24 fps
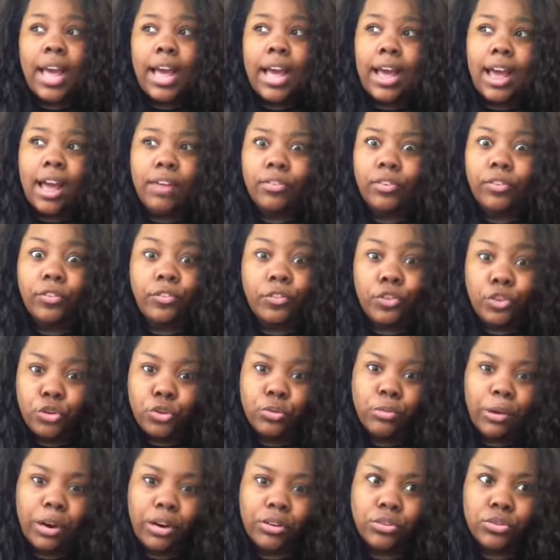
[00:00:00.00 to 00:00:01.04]
I have a
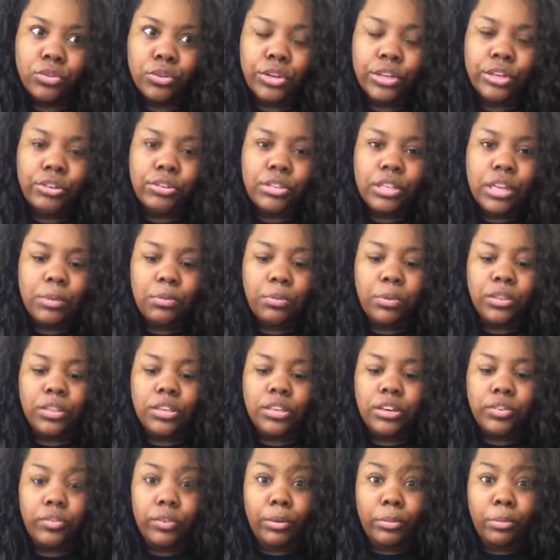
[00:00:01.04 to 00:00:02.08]
few brow tutorials up with
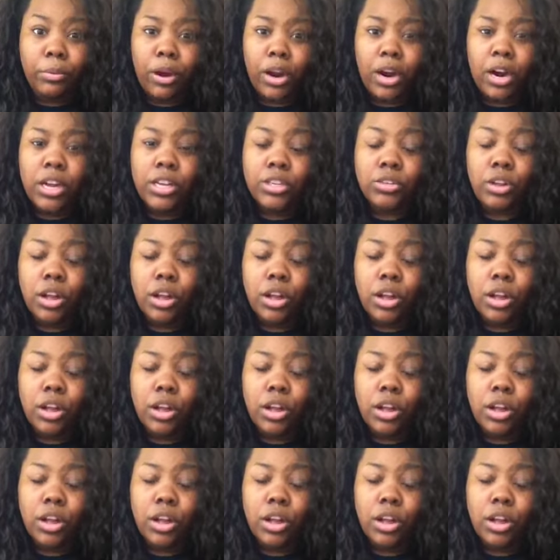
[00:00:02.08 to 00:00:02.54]
different products,